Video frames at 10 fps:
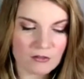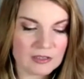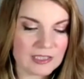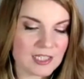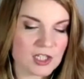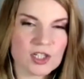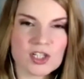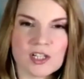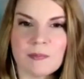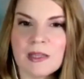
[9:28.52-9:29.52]
a
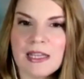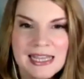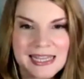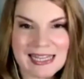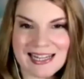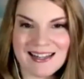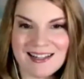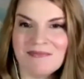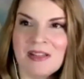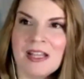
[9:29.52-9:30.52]
relationship
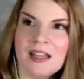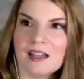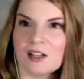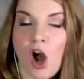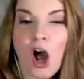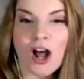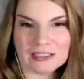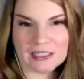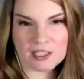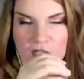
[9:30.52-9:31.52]
in
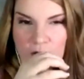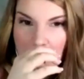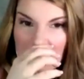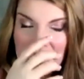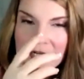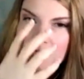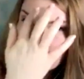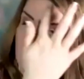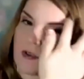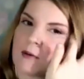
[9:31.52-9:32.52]
college or in high
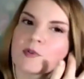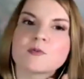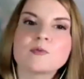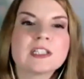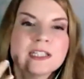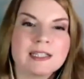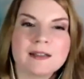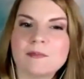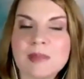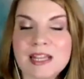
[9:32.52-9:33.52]
school that was
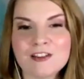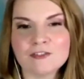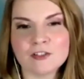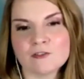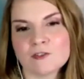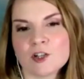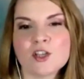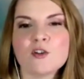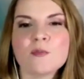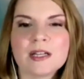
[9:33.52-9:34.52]
really meaningful for
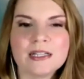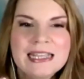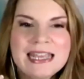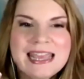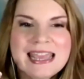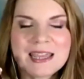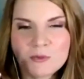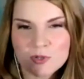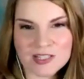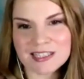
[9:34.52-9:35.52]
you but
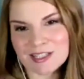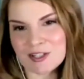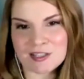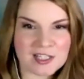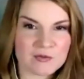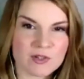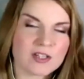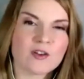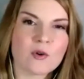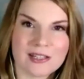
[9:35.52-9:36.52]
it was clear that this
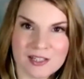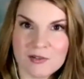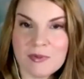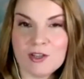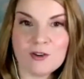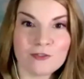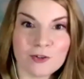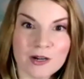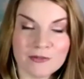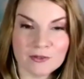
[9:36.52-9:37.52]
wasn't going to be your
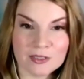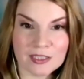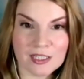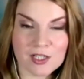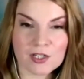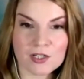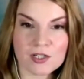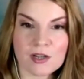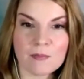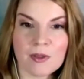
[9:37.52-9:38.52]
forever
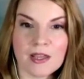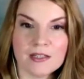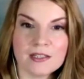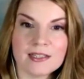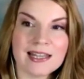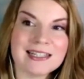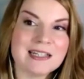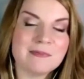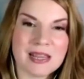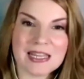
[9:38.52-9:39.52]
relationship and that
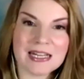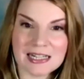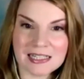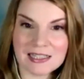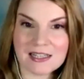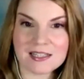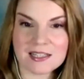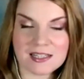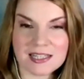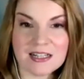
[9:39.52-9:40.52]
didn't make it any
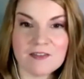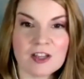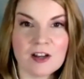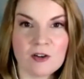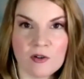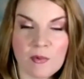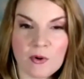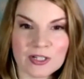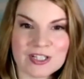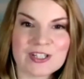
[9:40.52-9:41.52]
less significant or
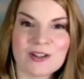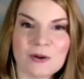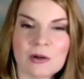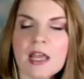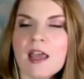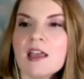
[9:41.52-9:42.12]
important to you